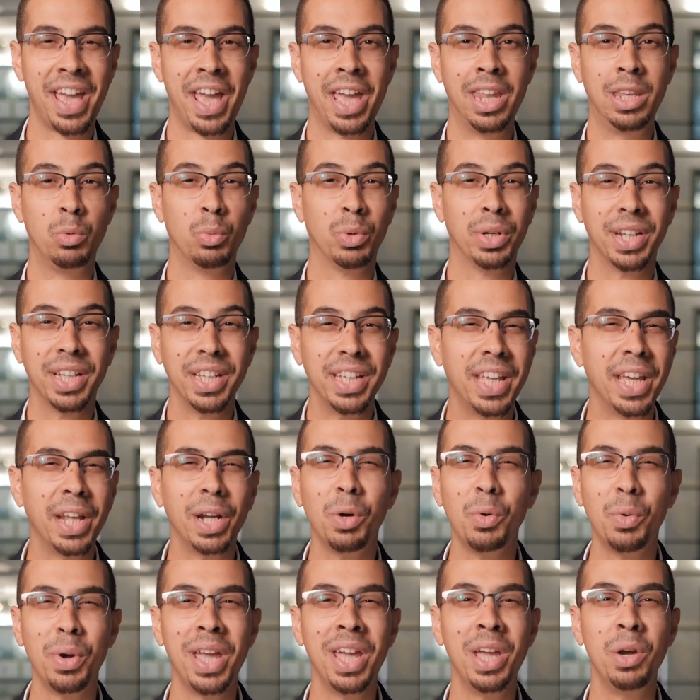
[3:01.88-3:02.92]
and you want to get
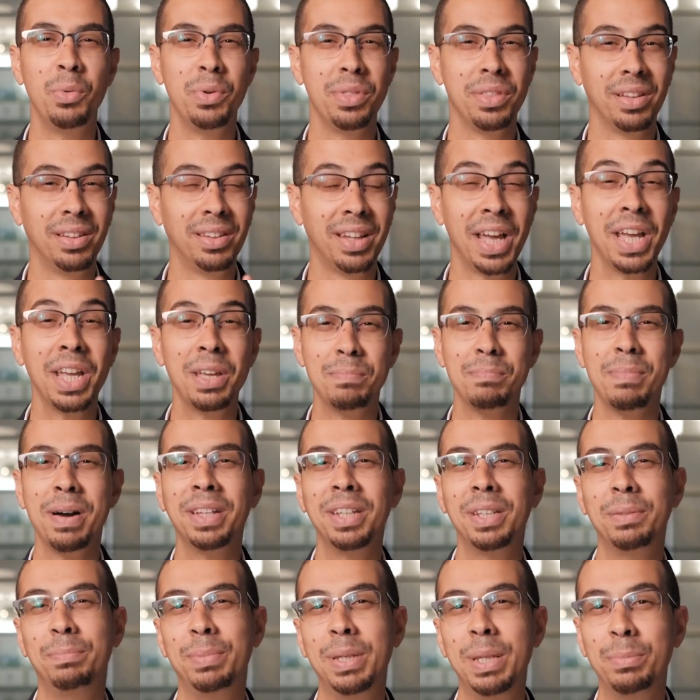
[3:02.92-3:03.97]
away with
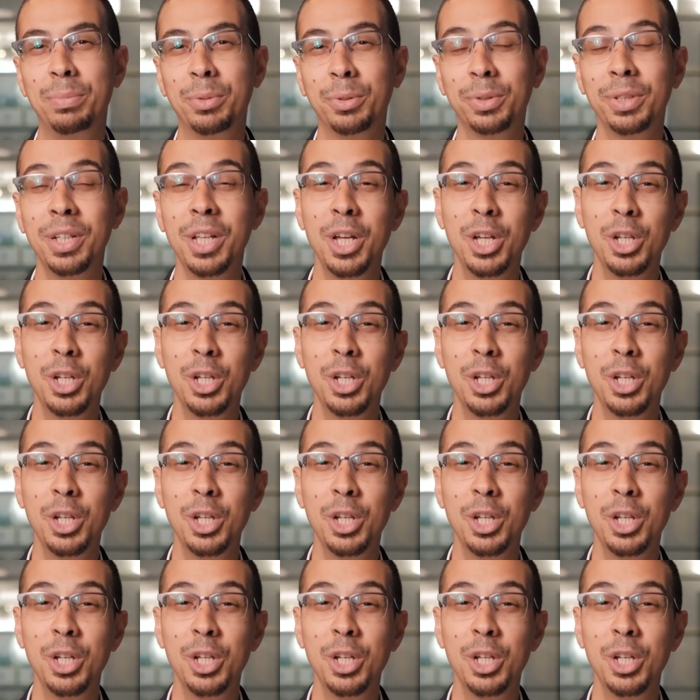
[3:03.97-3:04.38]
like-minded people,